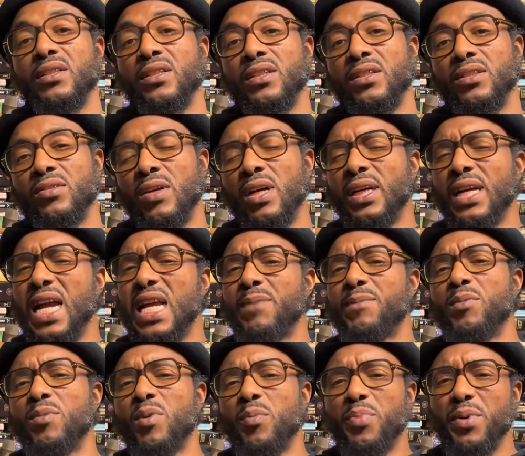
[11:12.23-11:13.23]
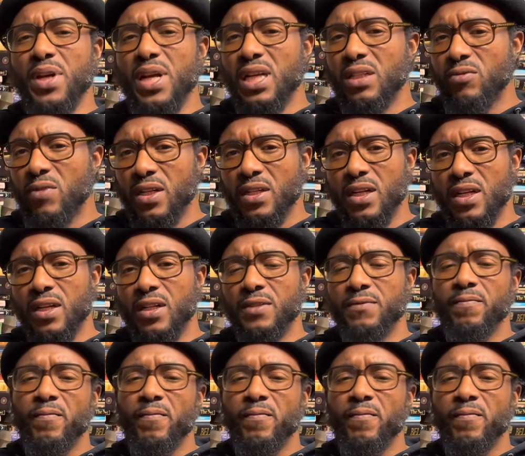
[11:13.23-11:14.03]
So I got them in my pants right now.